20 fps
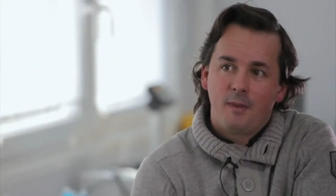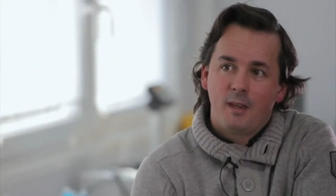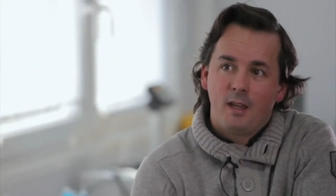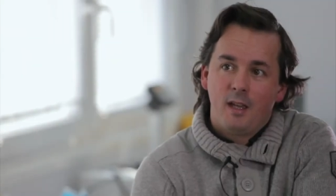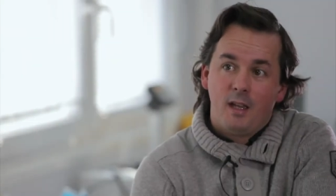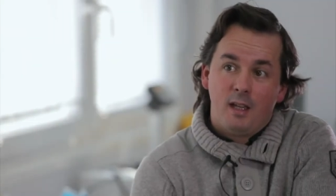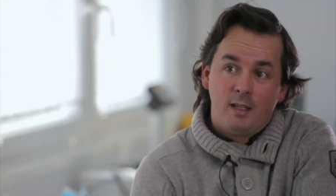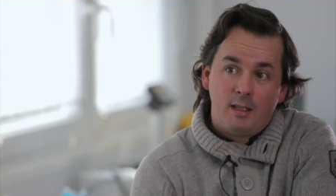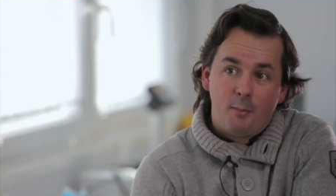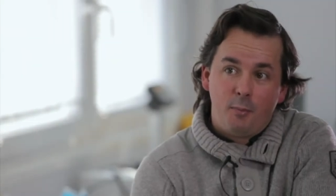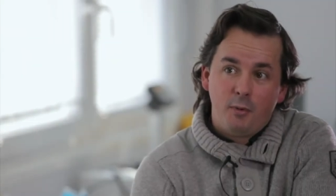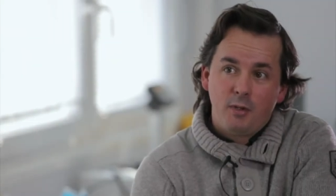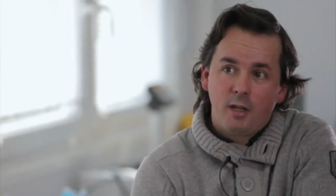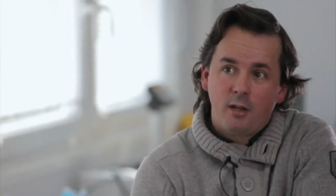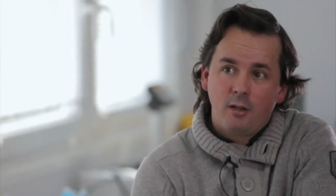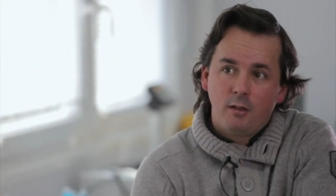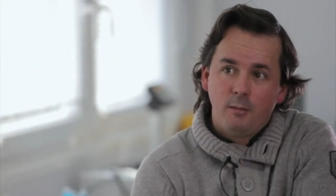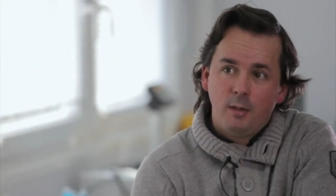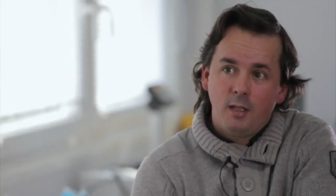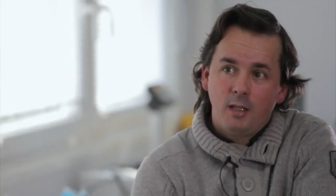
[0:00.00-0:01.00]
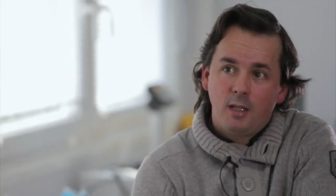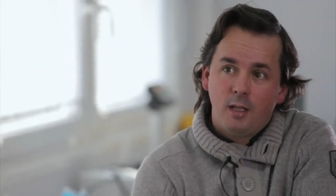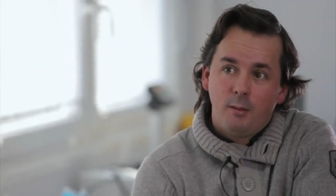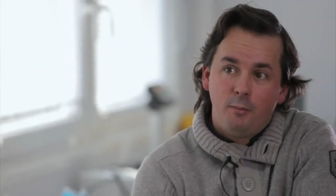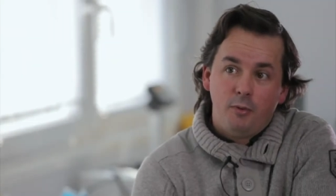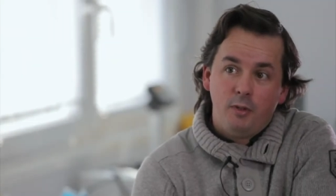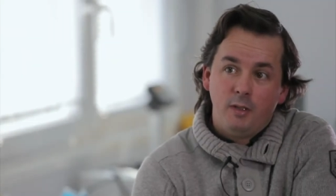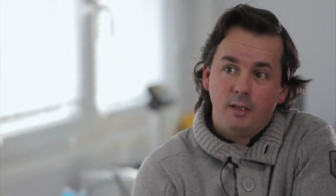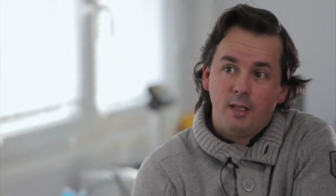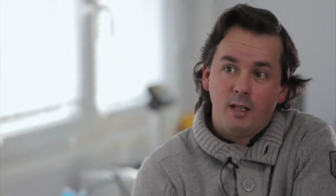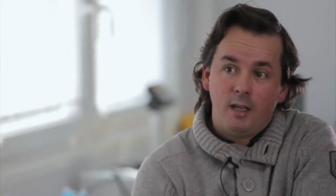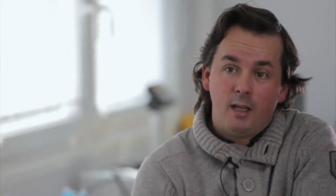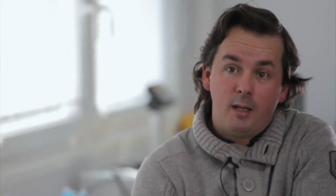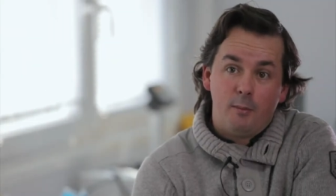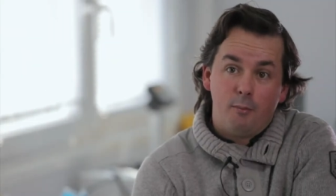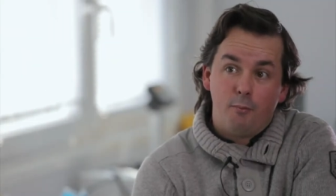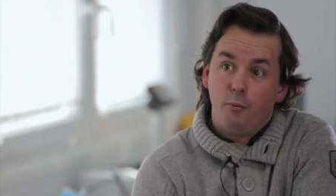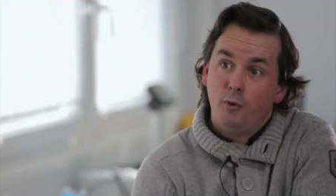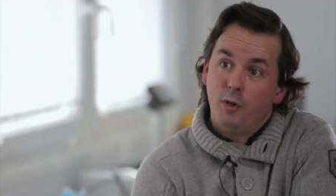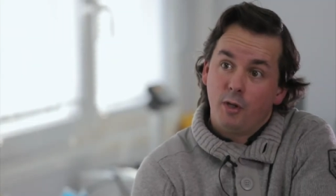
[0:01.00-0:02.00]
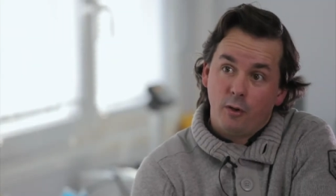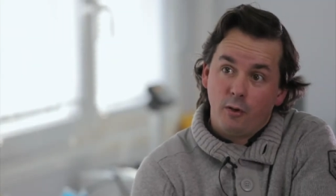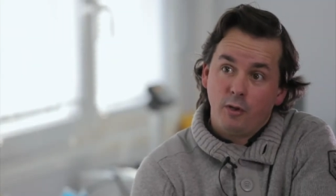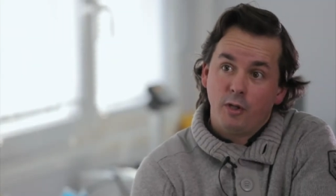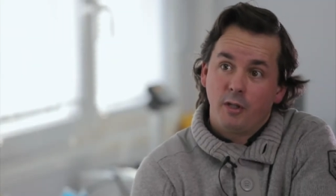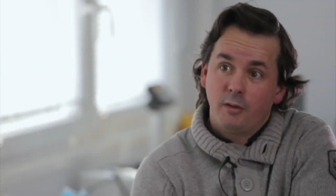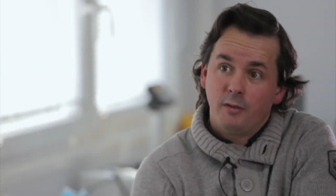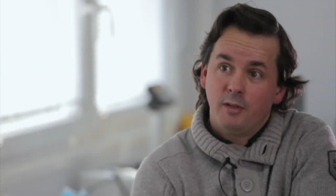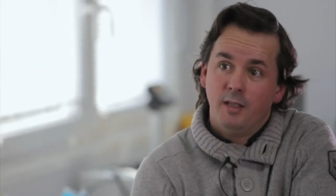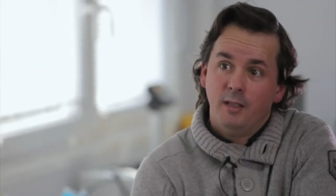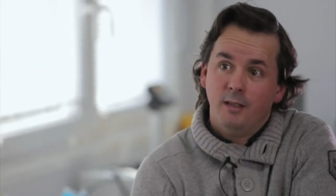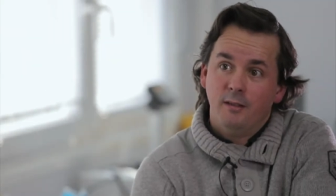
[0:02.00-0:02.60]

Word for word: It is more economical and environmentally